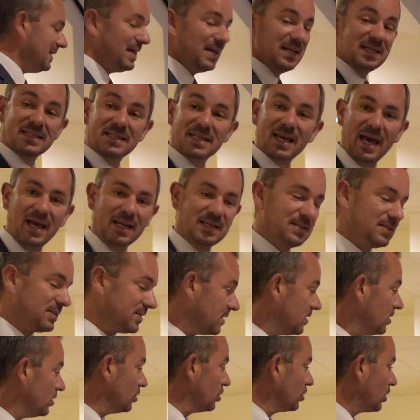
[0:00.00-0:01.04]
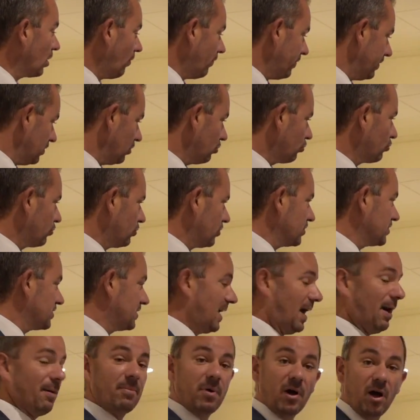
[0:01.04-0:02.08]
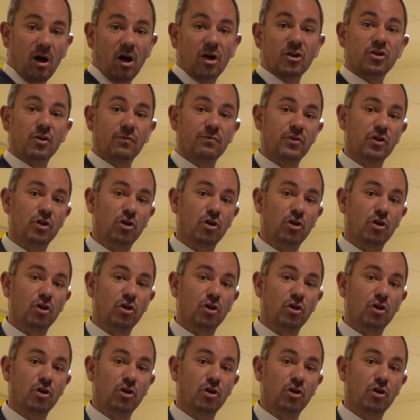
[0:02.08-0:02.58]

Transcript: year 10s going across that part of the